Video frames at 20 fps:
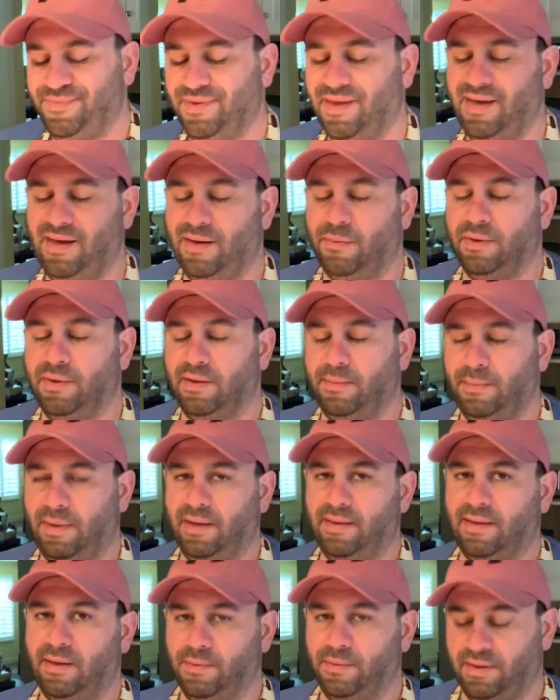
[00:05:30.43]
Can't really
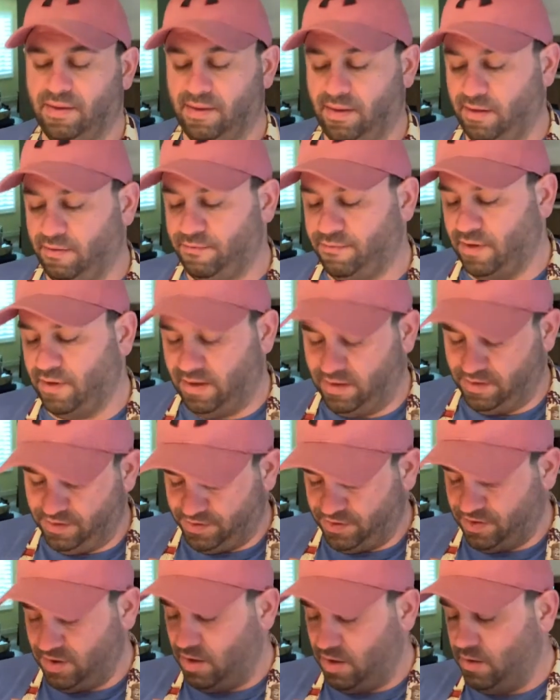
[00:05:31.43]
make that with an air fryer.
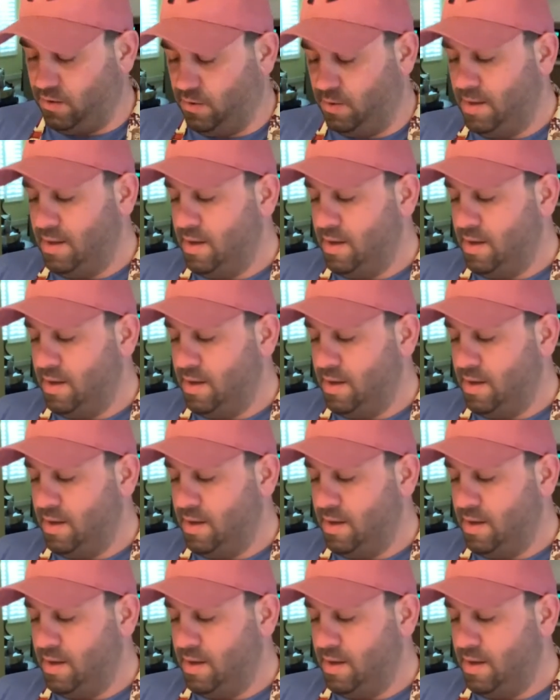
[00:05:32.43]
So